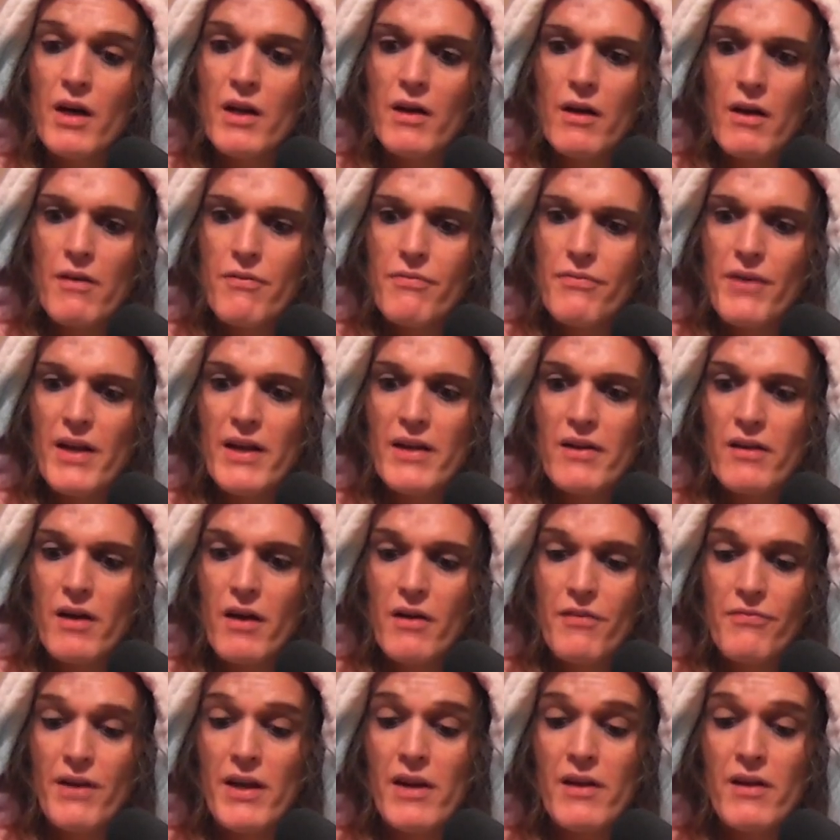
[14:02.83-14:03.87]
I
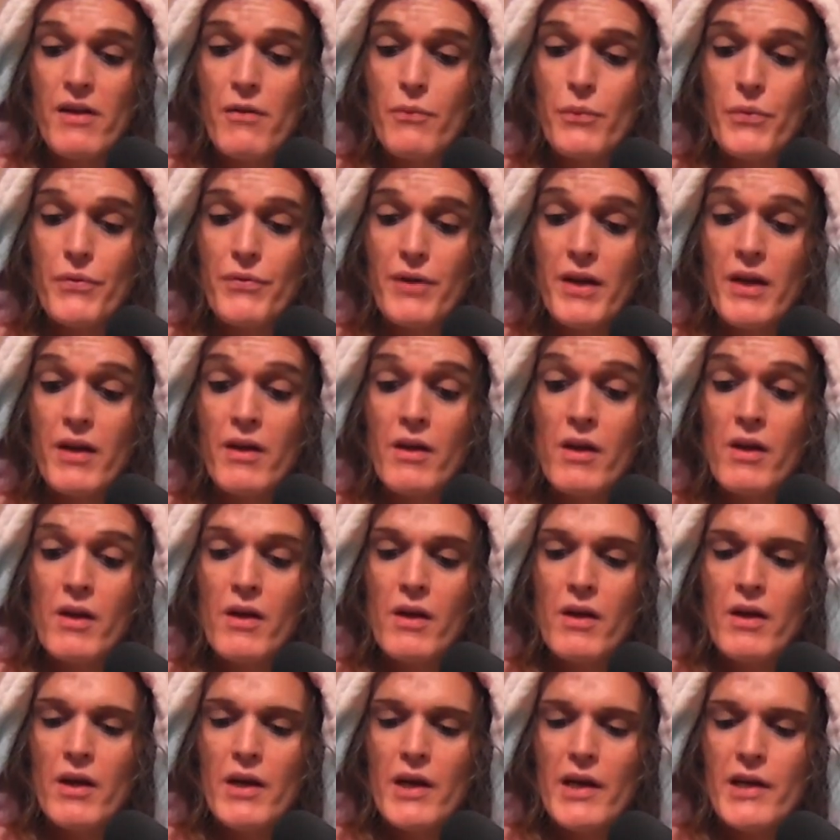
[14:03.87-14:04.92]
fell in love with it.
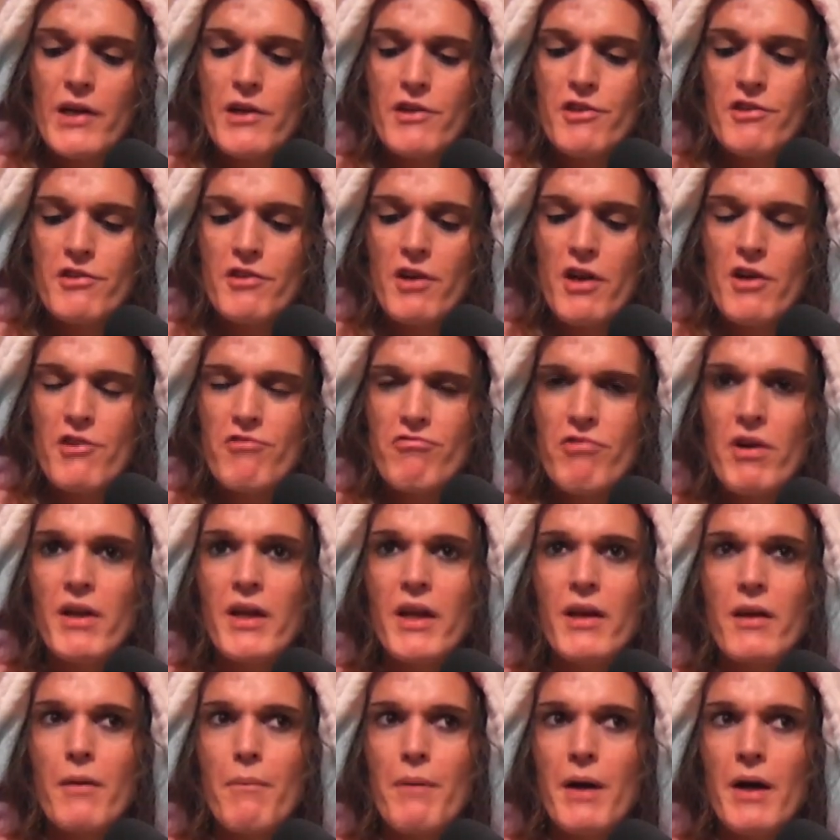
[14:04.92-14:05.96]
And I was
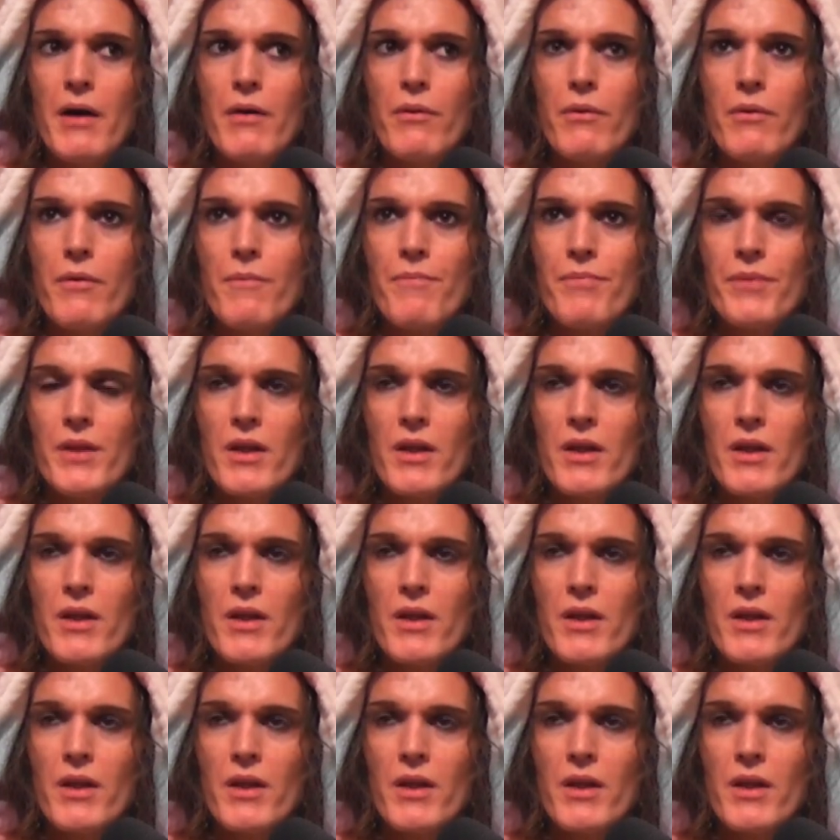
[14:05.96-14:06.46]
running about.